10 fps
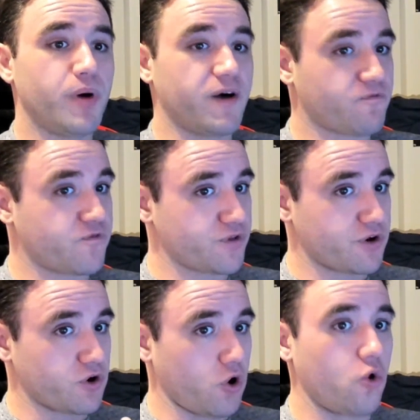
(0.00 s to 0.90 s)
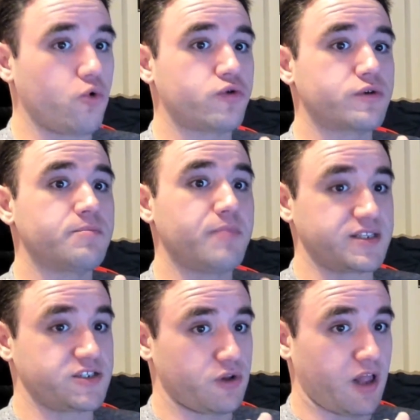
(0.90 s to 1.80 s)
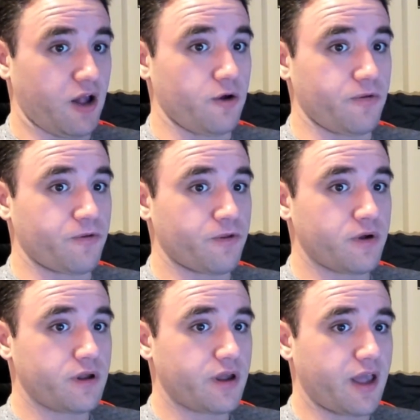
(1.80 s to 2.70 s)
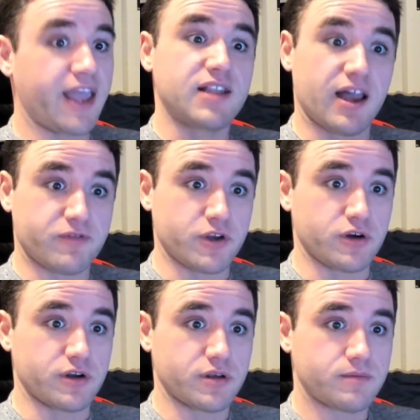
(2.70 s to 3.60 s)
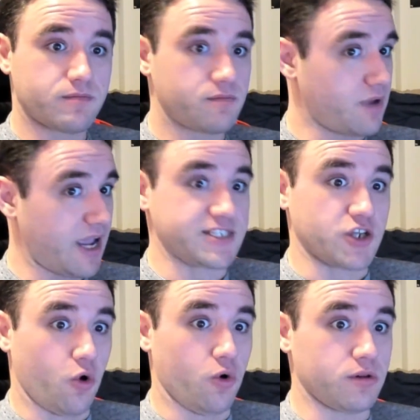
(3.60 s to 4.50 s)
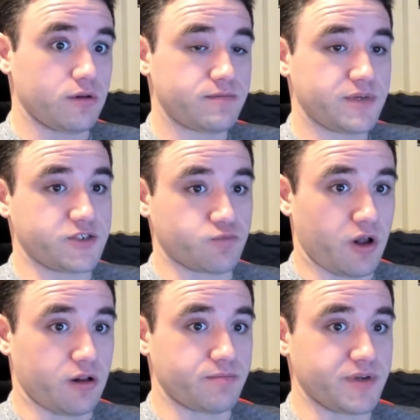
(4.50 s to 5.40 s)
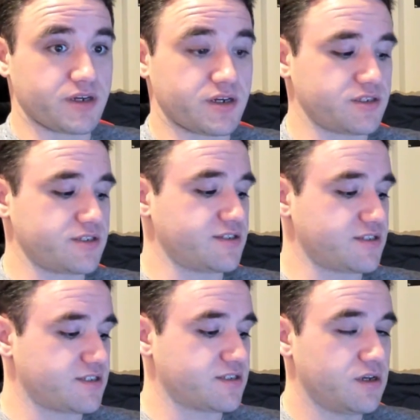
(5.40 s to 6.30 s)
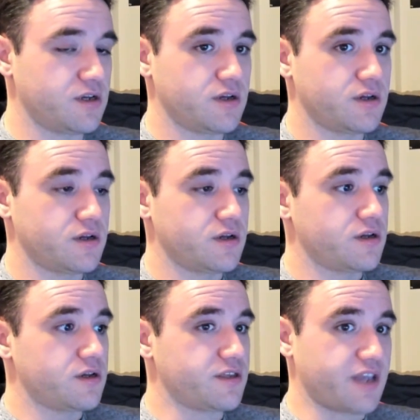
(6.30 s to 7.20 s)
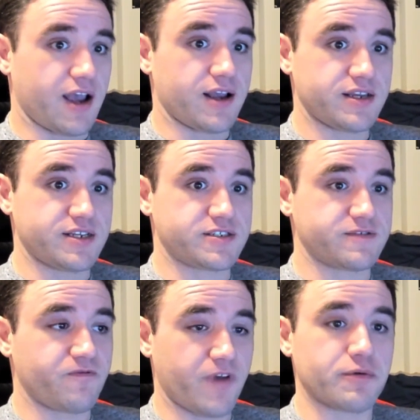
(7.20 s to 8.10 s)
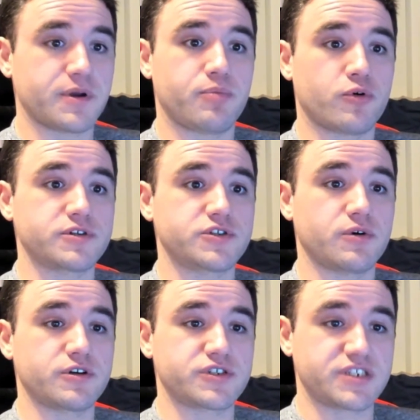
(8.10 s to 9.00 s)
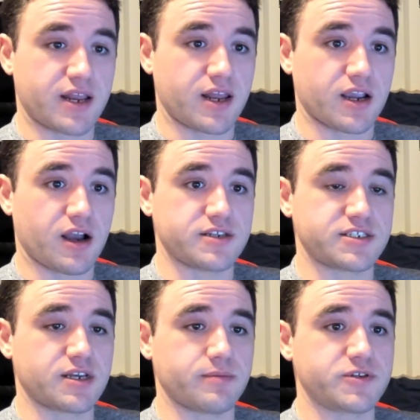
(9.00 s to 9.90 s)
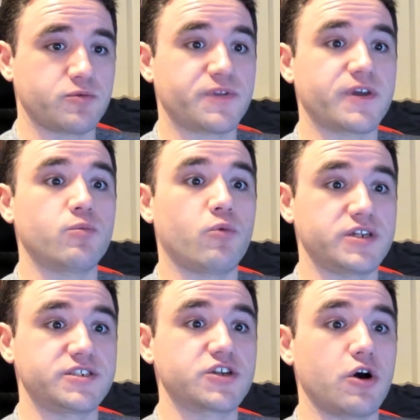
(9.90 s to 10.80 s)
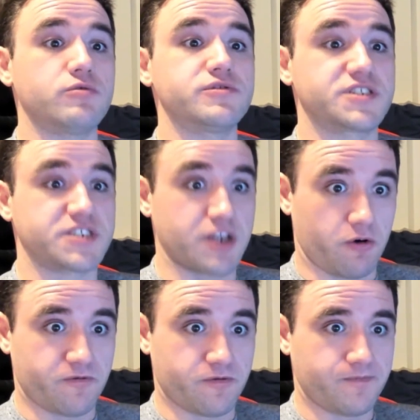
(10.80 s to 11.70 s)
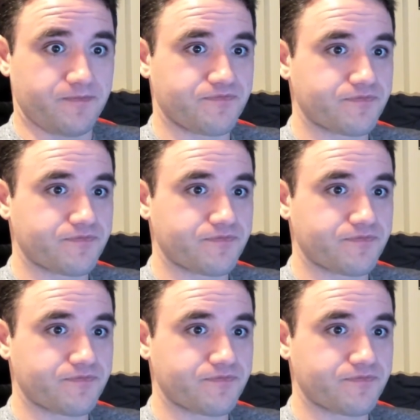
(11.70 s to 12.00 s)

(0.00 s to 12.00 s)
but for their own mental health and livelihood as a whole as well, because yeah, it's very important to understand that concept within one's own self.